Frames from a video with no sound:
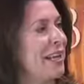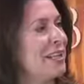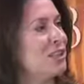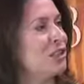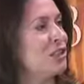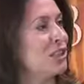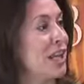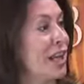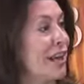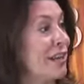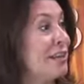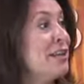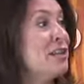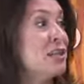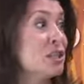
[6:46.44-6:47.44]
had just
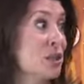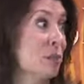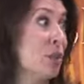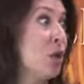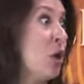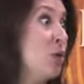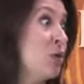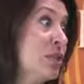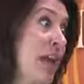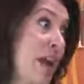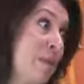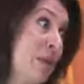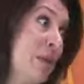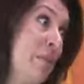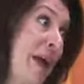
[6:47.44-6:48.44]
had some alone
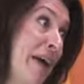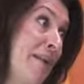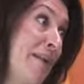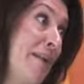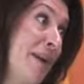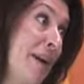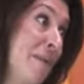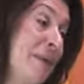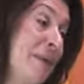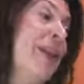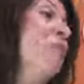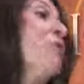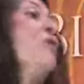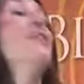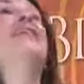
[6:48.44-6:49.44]
time in the bathtub,
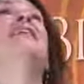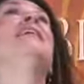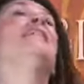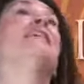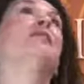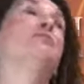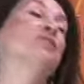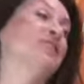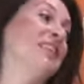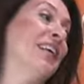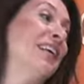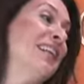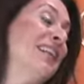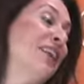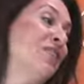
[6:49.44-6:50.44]
and they were
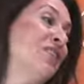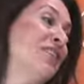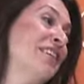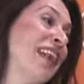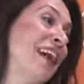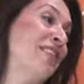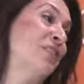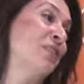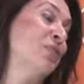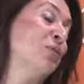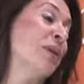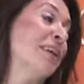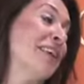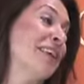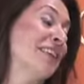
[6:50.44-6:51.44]
sitting there together
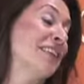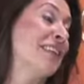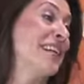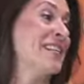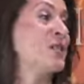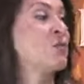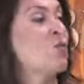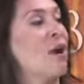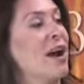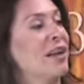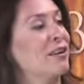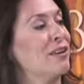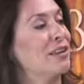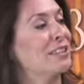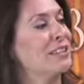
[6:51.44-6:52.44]
drinking a glass of
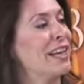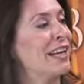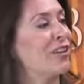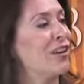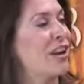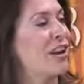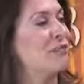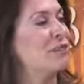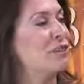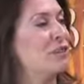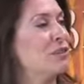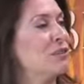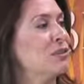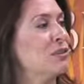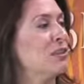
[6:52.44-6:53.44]
wine on Saturday
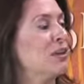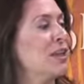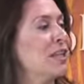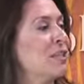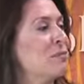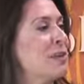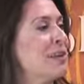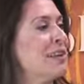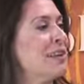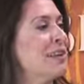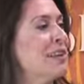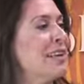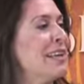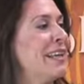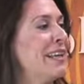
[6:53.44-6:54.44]
afternoon, and her husband,
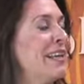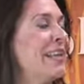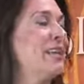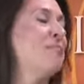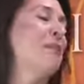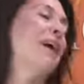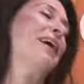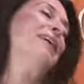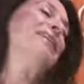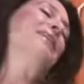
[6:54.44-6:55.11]
he leaned back in